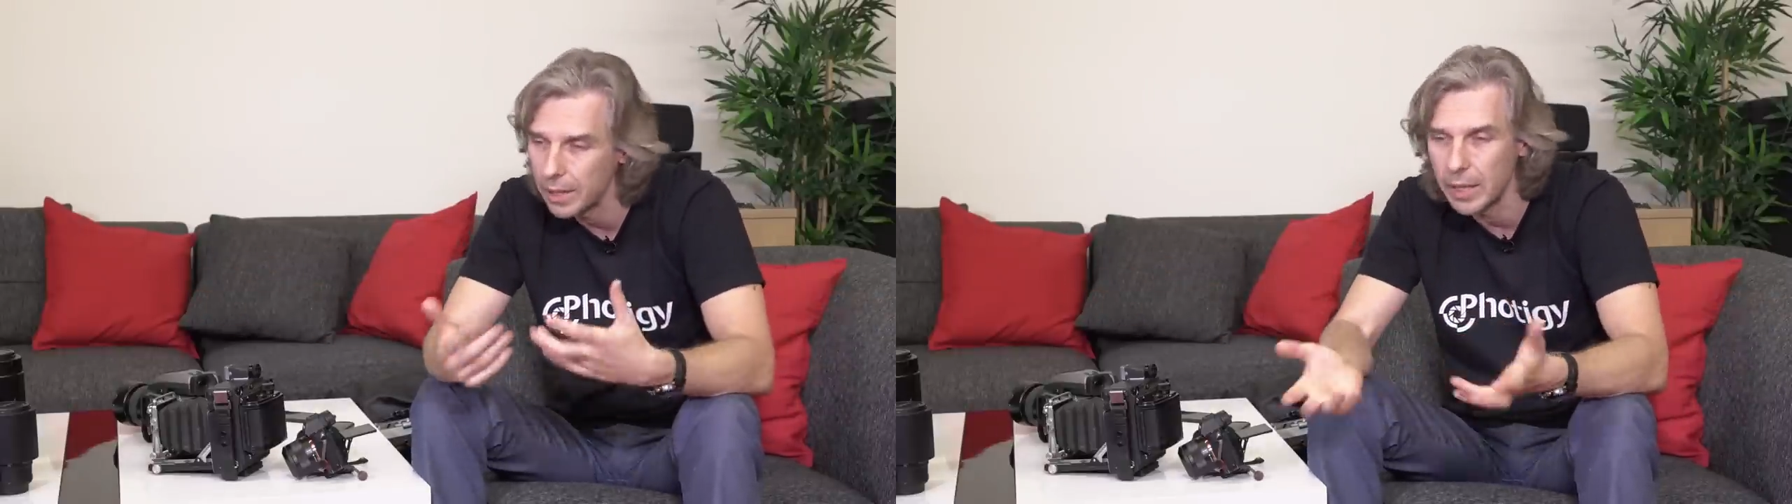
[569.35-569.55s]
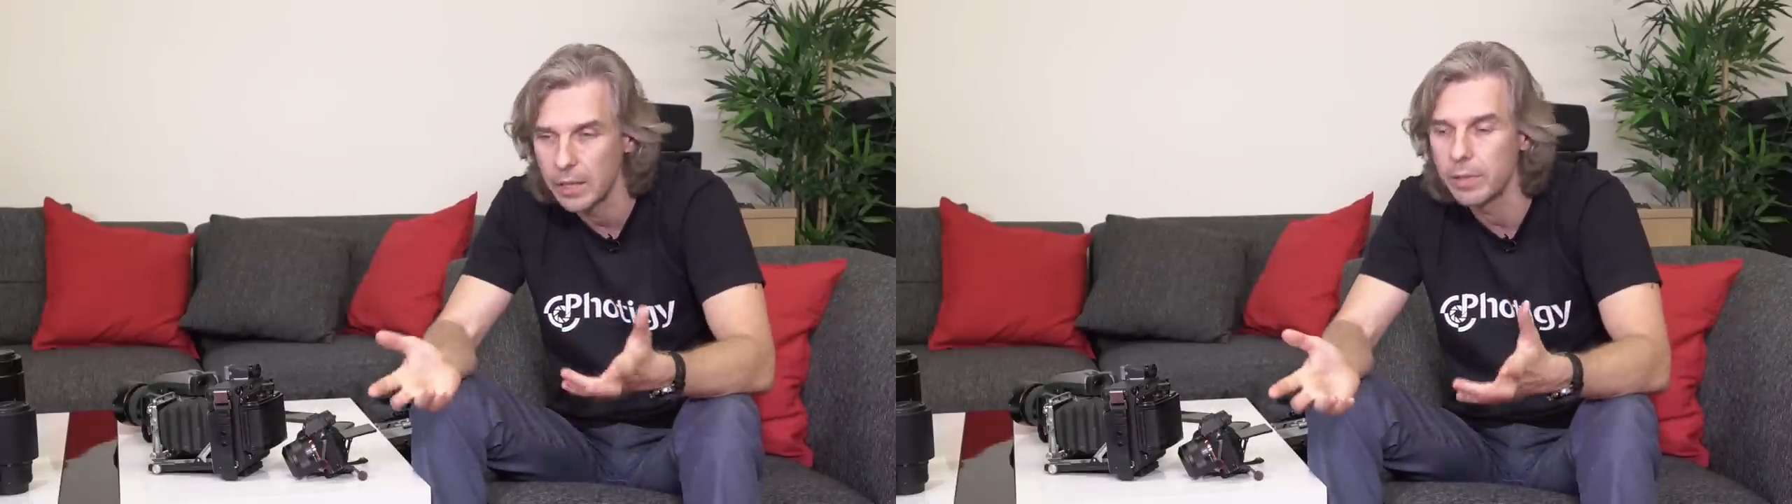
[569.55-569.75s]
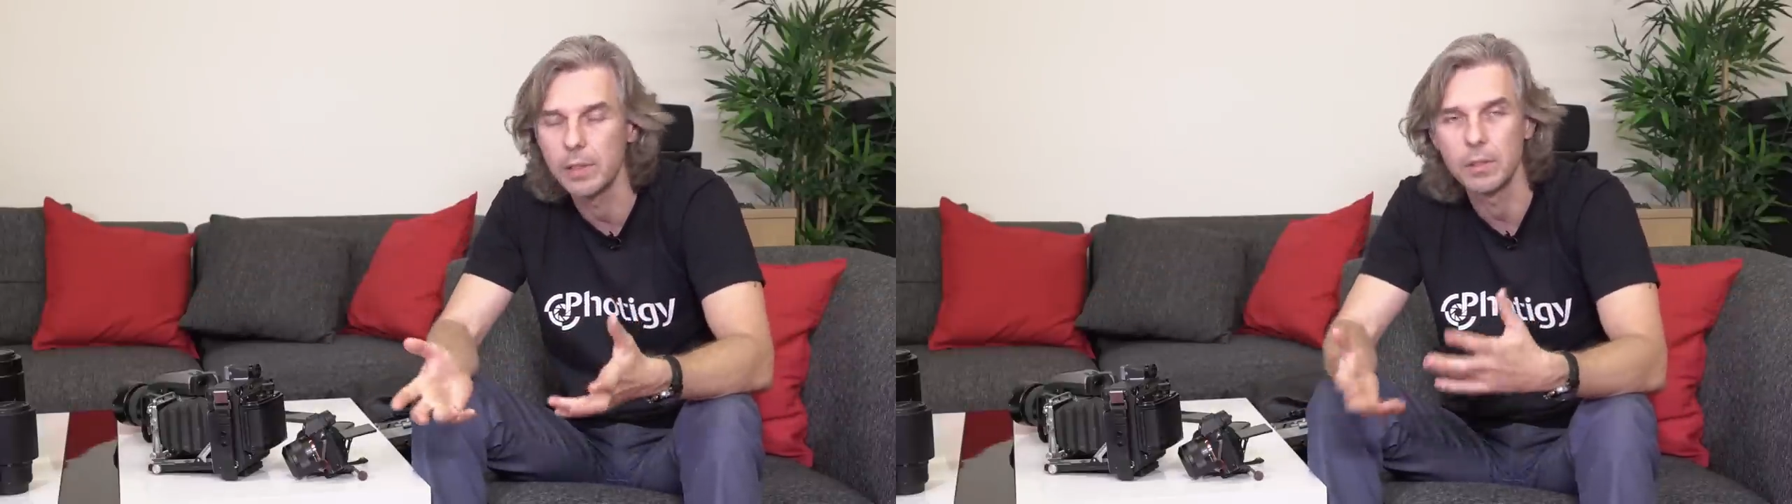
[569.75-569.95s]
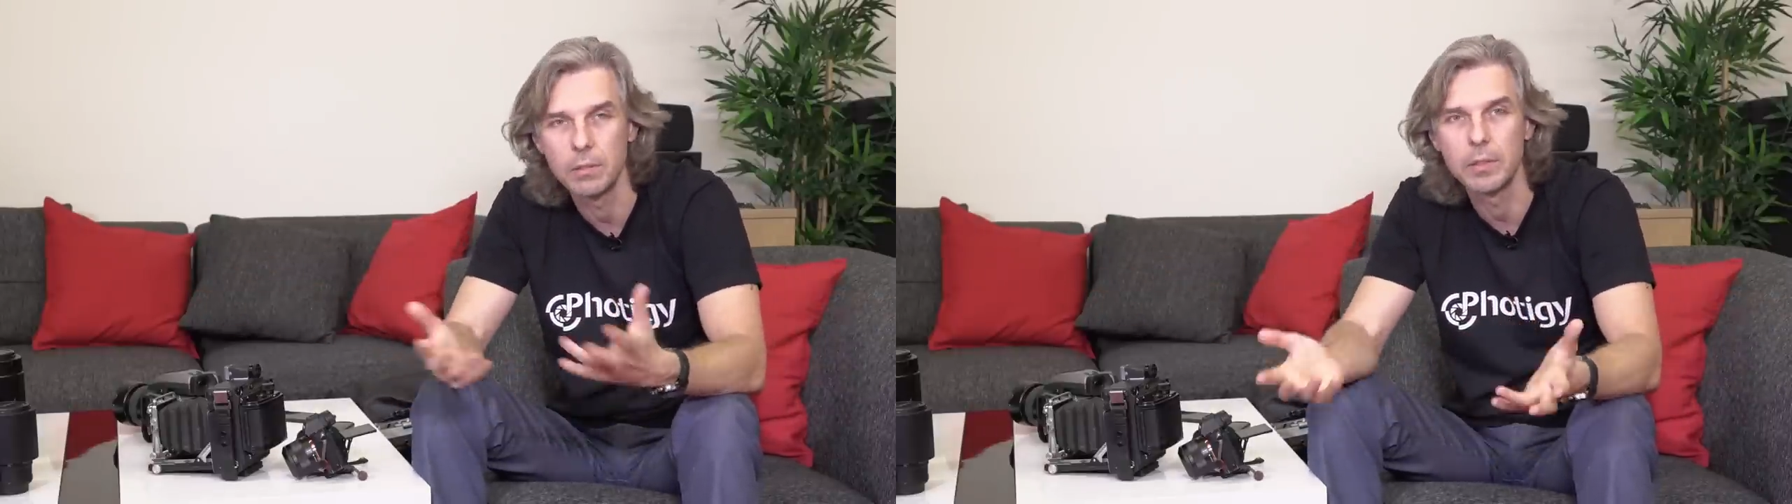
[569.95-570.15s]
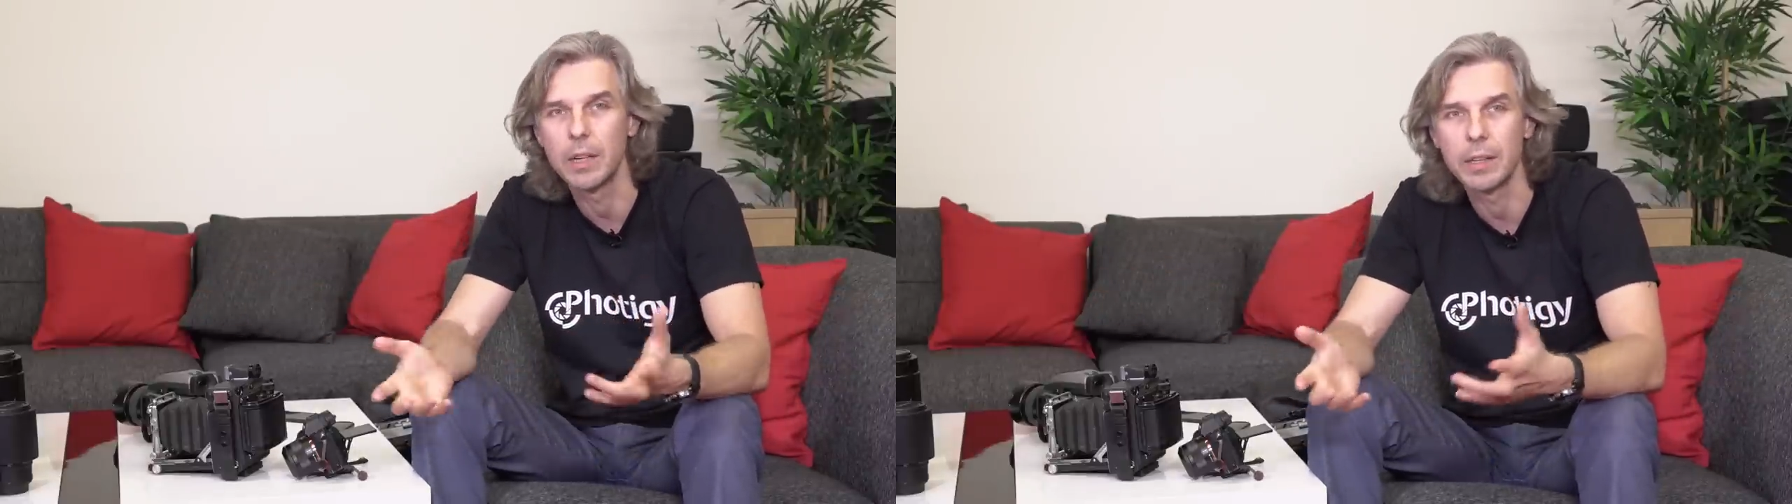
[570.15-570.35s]
it will
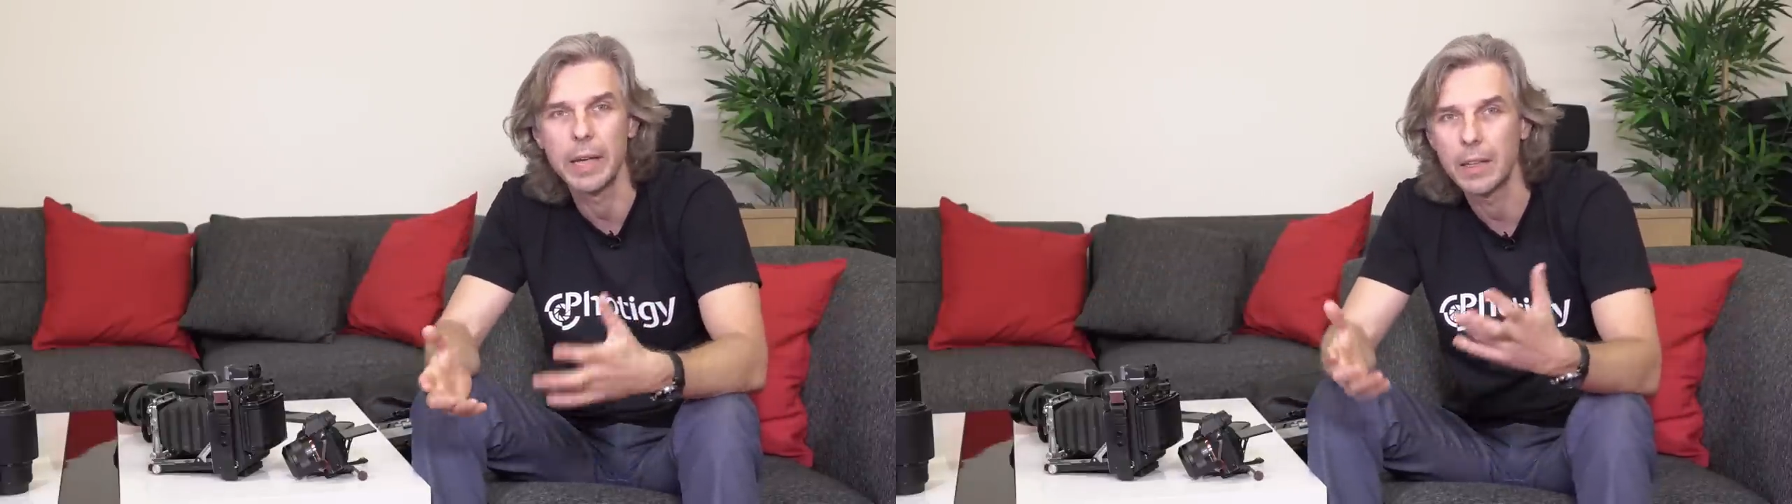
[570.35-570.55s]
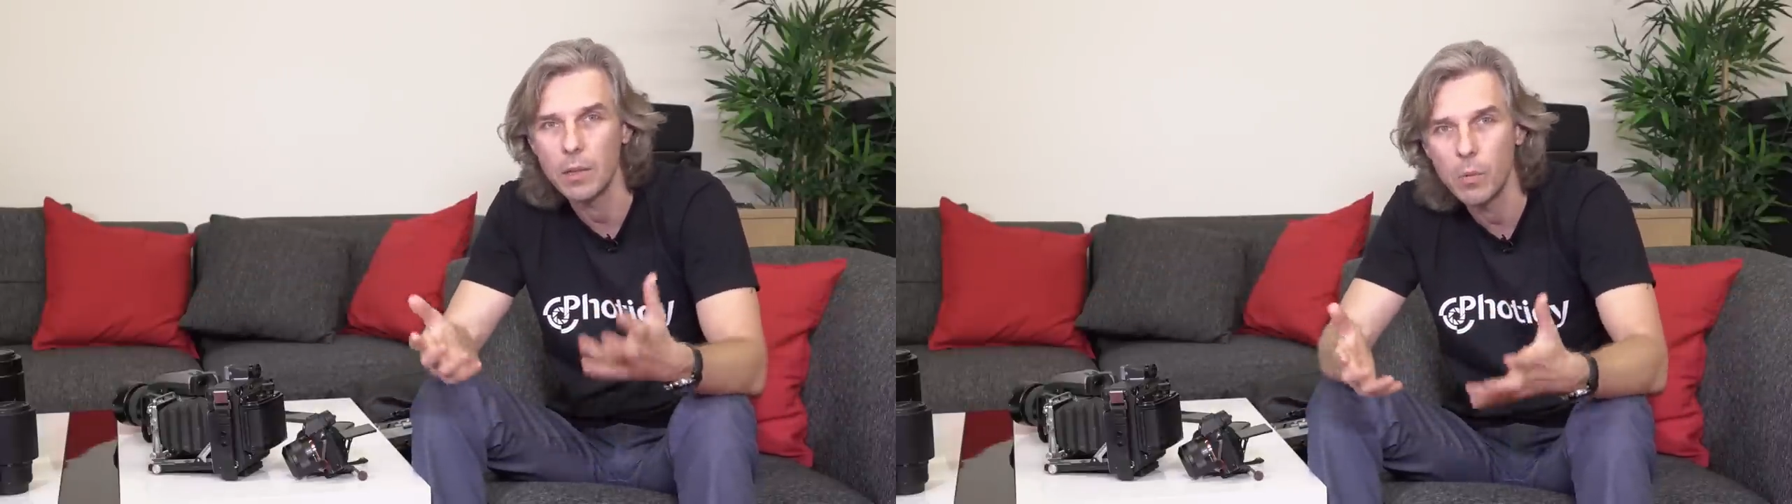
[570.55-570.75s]
degrade